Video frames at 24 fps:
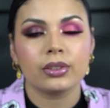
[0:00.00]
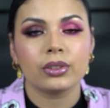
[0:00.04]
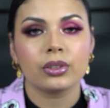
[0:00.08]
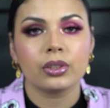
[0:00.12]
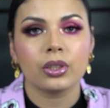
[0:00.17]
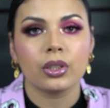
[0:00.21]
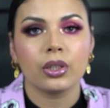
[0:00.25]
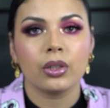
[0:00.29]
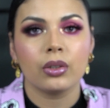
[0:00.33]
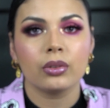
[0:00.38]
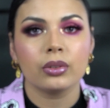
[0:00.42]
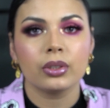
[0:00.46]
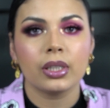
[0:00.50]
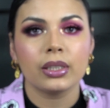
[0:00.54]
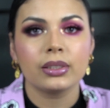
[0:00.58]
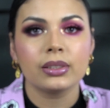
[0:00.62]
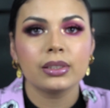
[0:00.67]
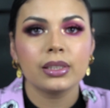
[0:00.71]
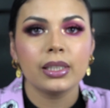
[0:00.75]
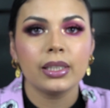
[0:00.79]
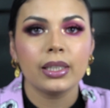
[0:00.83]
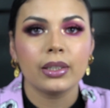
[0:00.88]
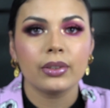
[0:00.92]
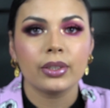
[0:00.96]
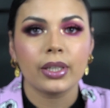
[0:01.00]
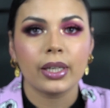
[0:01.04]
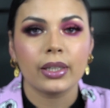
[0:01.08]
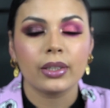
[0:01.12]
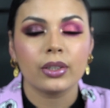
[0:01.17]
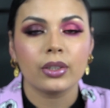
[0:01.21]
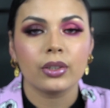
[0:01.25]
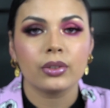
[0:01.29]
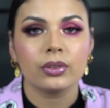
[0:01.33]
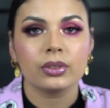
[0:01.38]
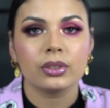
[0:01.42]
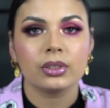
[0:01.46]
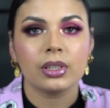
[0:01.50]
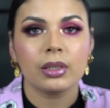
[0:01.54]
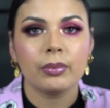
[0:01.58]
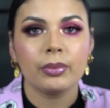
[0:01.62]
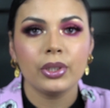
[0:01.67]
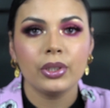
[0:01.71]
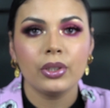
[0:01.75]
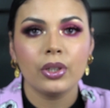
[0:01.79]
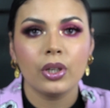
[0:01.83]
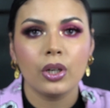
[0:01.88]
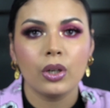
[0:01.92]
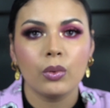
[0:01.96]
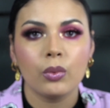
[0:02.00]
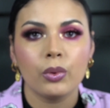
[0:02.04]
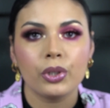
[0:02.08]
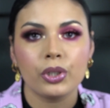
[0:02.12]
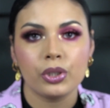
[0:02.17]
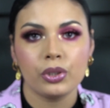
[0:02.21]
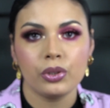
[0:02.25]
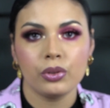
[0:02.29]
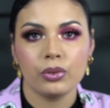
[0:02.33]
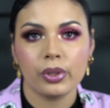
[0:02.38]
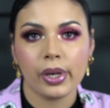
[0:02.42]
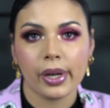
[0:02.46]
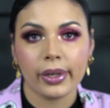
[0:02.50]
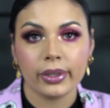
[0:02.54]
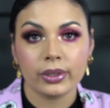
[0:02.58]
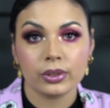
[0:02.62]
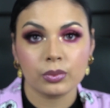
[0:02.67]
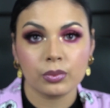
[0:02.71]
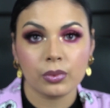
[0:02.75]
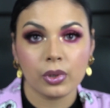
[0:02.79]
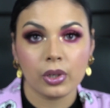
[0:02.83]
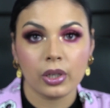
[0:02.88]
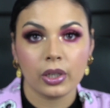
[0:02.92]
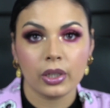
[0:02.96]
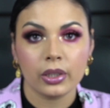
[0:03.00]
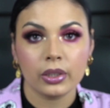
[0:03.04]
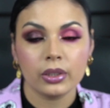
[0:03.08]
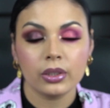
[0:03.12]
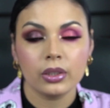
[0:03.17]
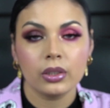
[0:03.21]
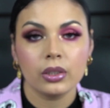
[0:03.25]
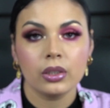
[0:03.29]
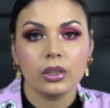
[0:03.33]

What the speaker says: So let's see how that goes. Let me know what you guys want.